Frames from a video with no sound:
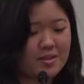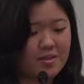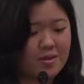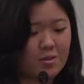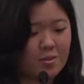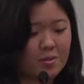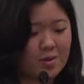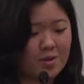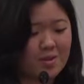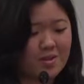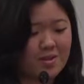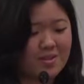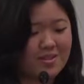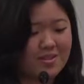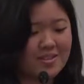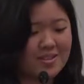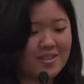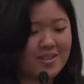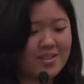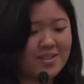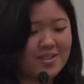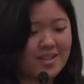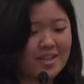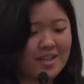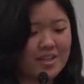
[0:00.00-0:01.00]
the world
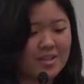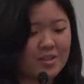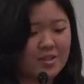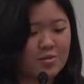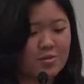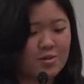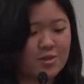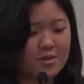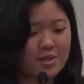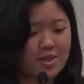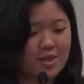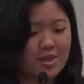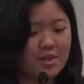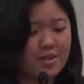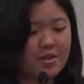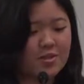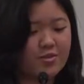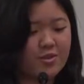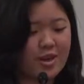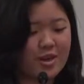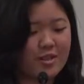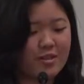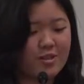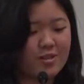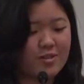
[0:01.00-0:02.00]
as the result
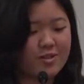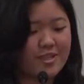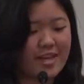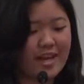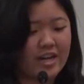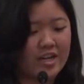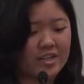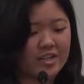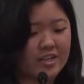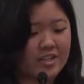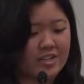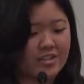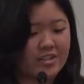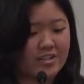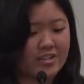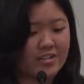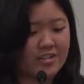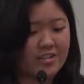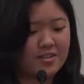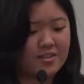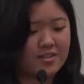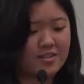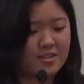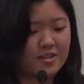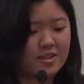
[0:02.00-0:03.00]
of others'
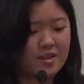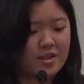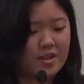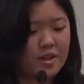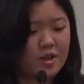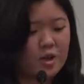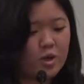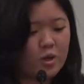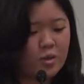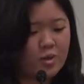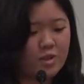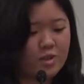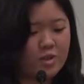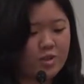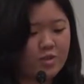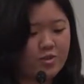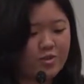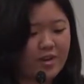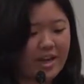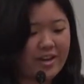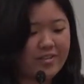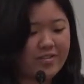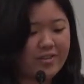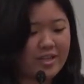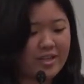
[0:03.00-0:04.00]
actions. We
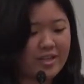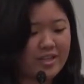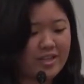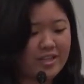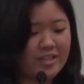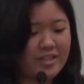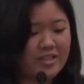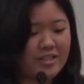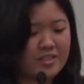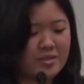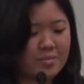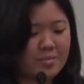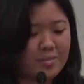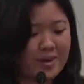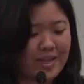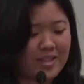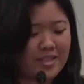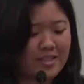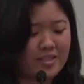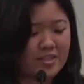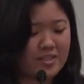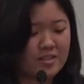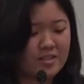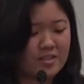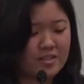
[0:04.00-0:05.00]
survive here in
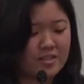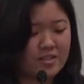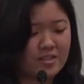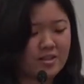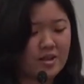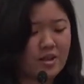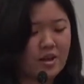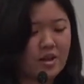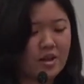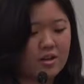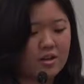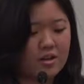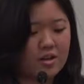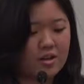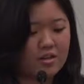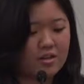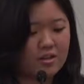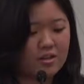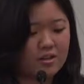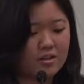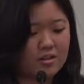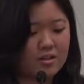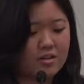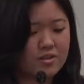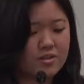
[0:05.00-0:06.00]
dependence on
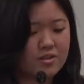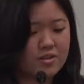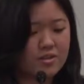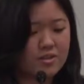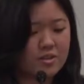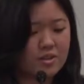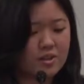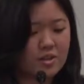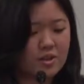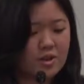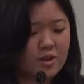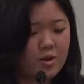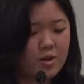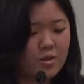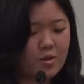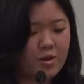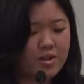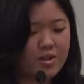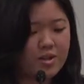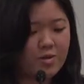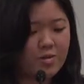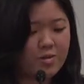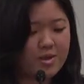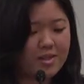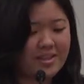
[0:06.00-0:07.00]
others.
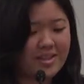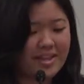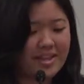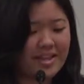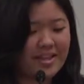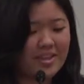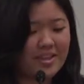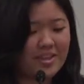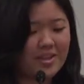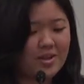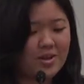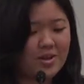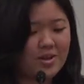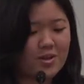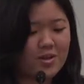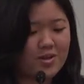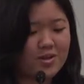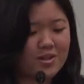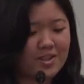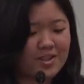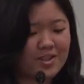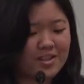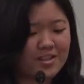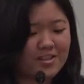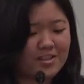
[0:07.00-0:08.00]
Whether we like it or
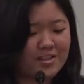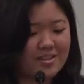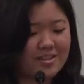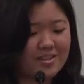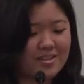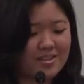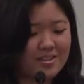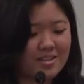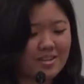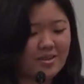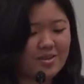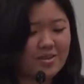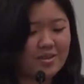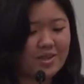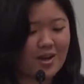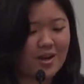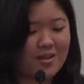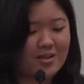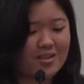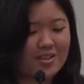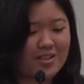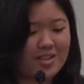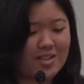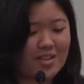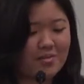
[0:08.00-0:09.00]
not, there is
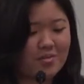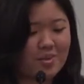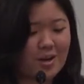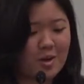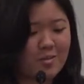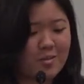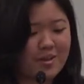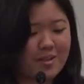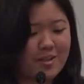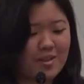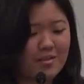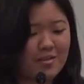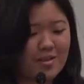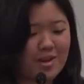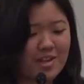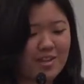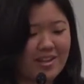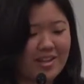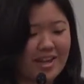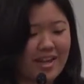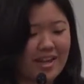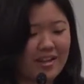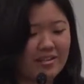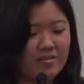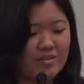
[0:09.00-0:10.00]
hardly a moment of our
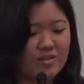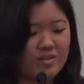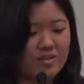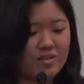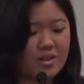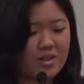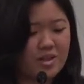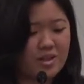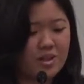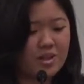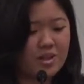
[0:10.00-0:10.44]
lives